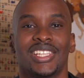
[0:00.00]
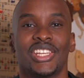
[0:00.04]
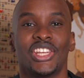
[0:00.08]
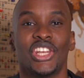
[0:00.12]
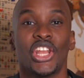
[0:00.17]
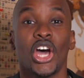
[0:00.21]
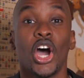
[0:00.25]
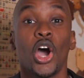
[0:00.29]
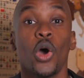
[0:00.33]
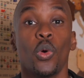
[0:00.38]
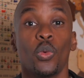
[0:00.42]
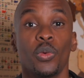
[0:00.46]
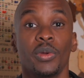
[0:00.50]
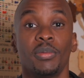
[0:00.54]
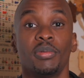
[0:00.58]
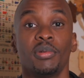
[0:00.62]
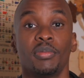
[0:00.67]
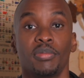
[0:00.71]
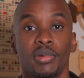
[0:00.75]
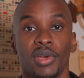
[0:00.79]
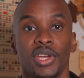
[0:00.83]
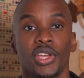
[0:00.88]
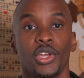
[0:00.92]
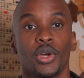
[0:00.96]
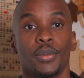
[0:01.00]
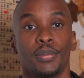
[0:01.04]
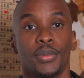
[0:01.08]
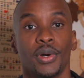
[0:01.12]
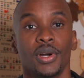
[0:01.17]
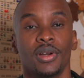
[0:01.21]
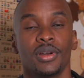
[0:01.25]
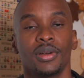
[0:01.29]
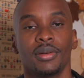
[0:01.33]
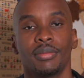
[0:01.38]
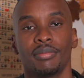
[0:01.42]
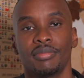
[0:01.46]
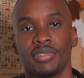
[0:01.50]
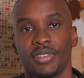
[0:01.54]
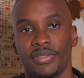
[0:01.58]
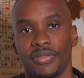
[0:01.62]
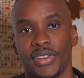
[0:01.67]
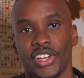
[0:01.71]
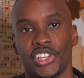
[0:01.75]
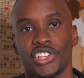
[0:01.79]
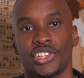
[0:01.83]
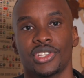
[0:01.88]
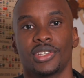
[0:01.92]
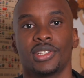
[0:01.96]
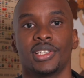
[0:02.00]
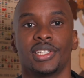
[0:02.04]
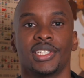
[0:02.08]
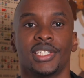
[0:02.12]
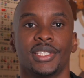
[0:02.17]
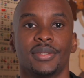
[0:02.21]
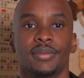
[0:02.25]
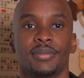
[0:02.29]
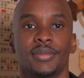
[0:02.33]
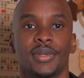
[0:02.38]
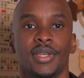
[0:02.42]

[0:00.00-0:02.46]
Now we prepare your book professionally.